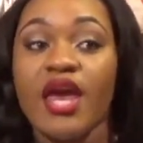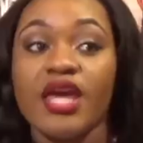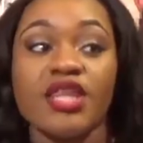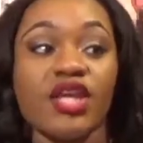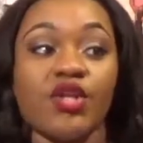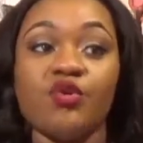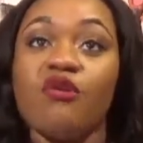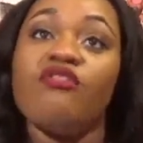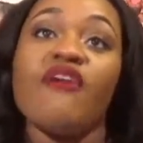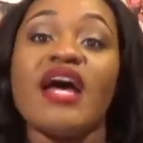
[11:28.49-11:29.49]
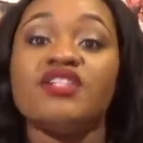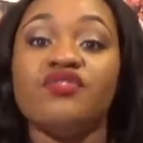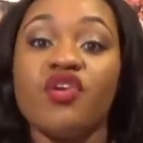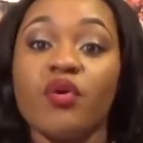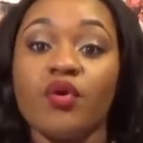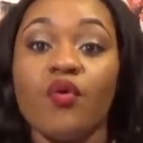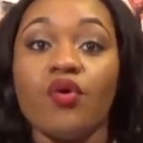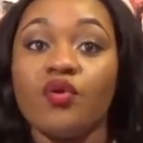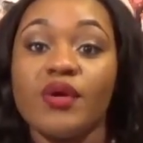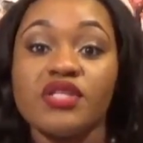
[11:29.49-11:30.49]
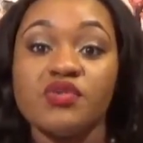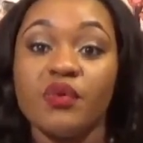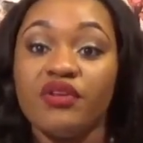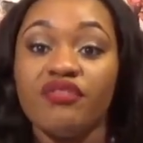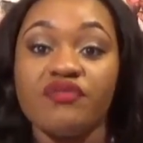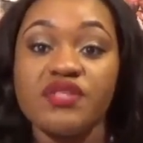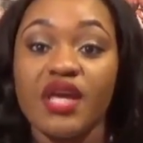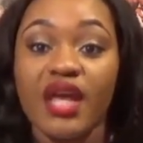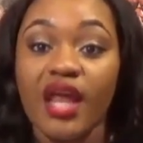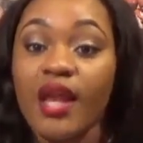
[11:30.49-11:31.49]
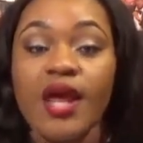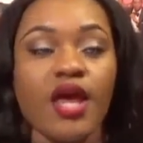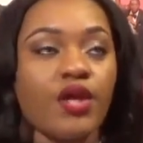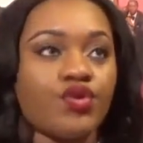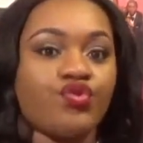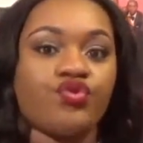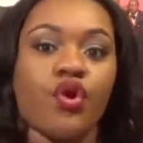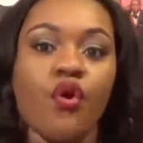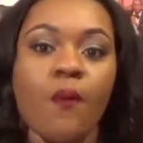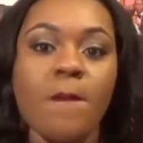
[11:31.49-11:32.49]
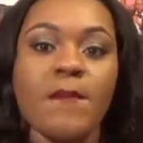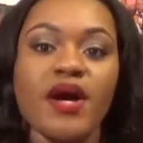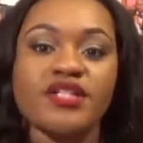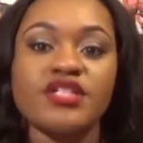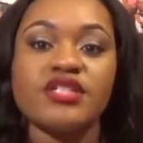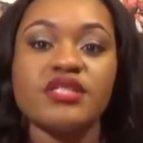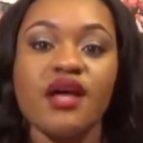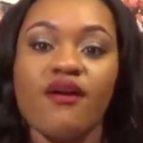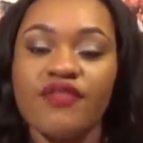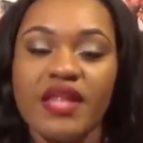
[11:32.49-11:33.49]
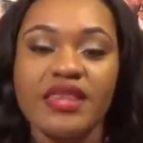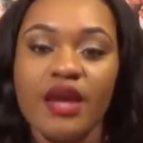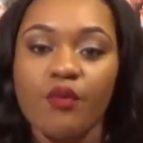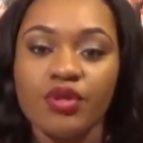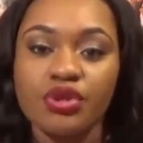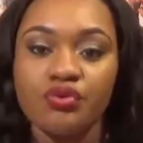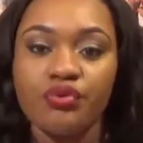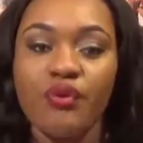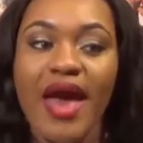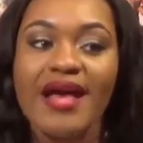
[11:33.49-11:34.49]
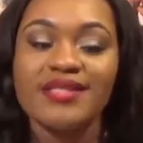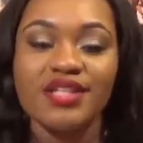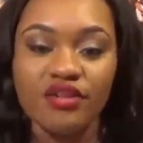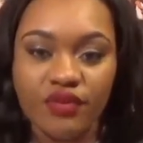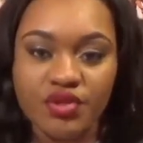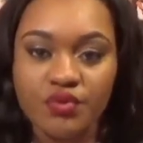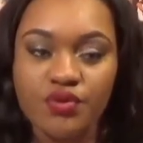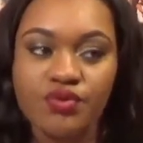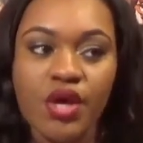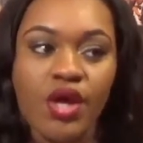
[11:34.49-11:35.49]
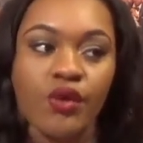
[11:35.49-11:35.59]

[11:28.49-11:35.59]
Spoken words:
And then, you know, fast forward all the way to 2015, it is so much stuff that they went through as individuals.